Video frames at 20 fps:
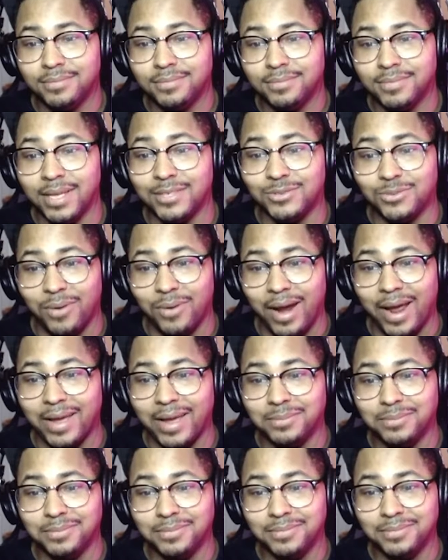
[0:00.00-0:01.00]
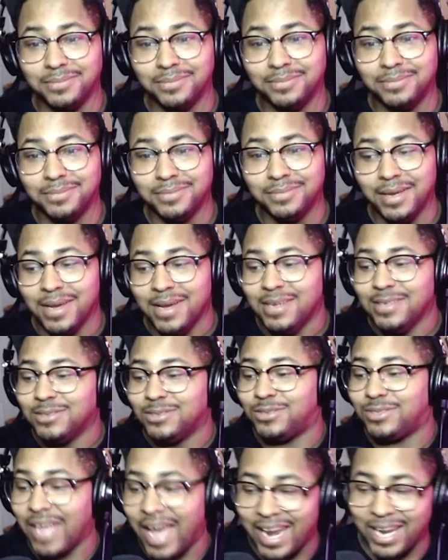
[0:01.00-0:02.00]
That's right,
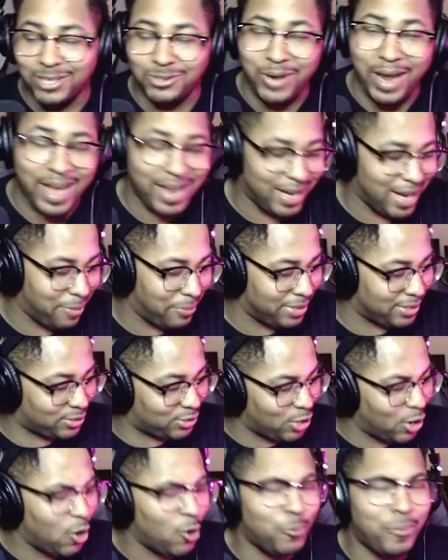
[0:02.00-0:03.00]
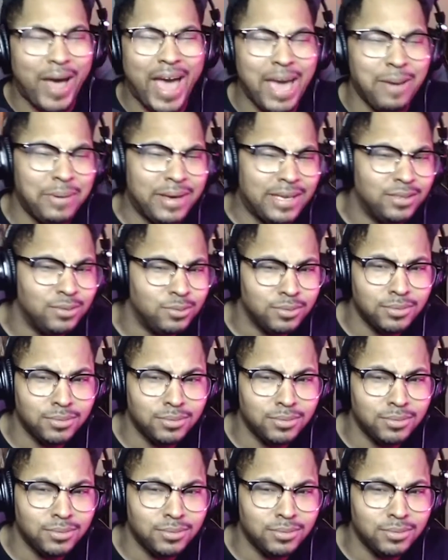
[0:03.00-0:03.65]
Sonic trailer number 2, baby.